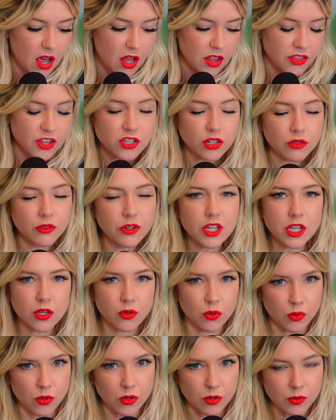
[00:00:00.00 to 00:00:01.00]
These are really
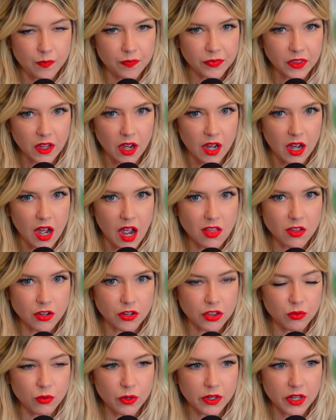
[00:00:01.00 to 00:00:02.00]
cool. Uh, I
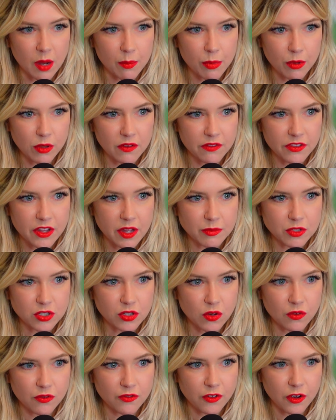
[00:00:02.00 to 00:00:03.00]
looked through a couple of them
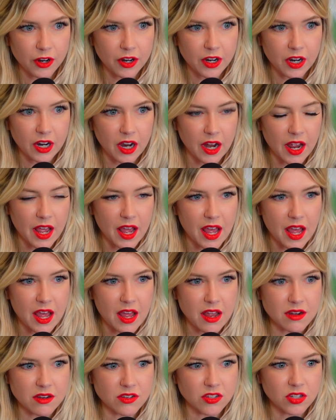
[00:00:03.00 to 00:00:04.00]
so far,
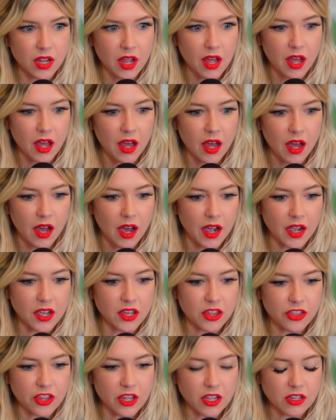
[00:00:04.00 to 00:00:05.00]
and I
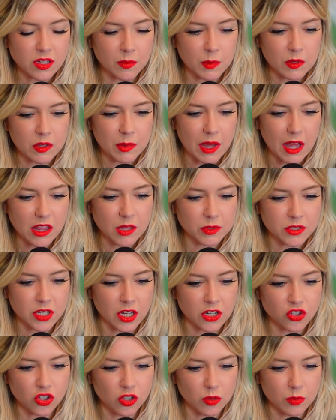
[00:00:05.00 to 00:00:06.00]
think some of them had the
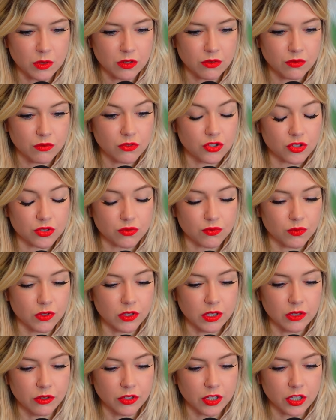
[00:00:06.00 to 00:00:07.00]
potential to be just
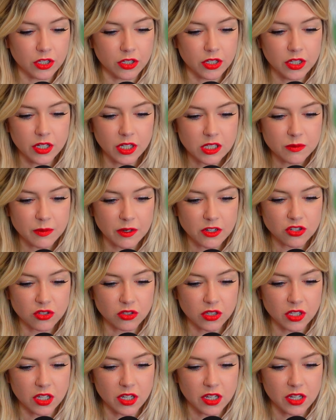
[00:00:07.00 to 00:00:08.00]
really, really good,
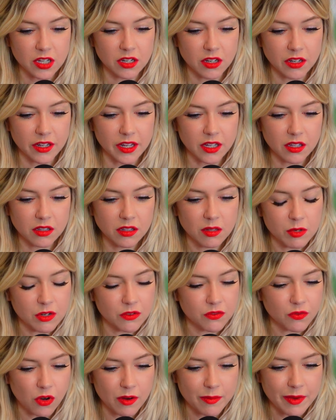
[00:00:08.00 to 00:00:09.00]
especially in like
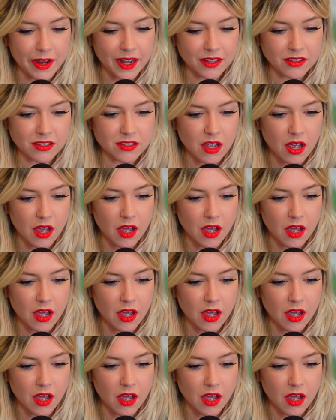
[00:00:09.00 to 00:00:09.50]
limited formats.